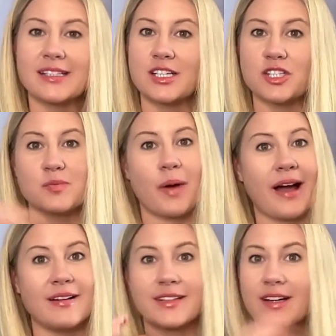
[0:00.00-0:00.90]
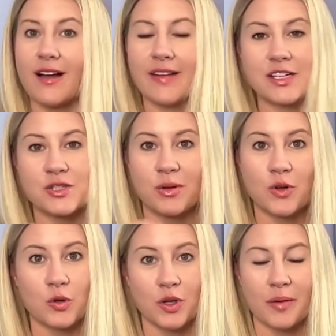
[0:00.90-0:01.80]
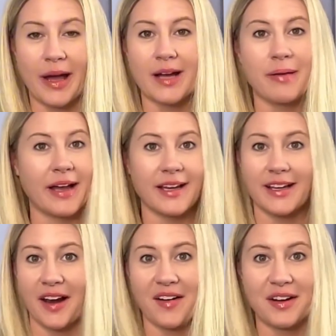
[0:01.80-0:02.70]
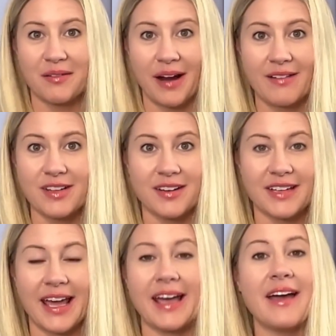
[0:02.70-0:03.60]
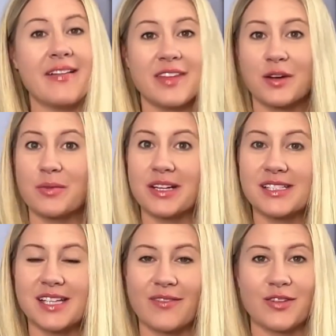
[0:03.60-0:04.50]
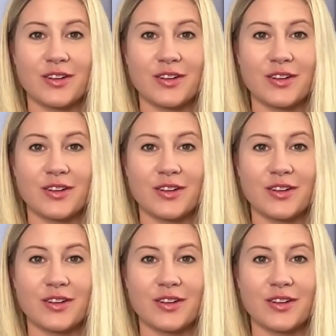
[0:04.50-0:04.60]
and just piled it all into a cooler backpack and carried around all day. Then when it's time for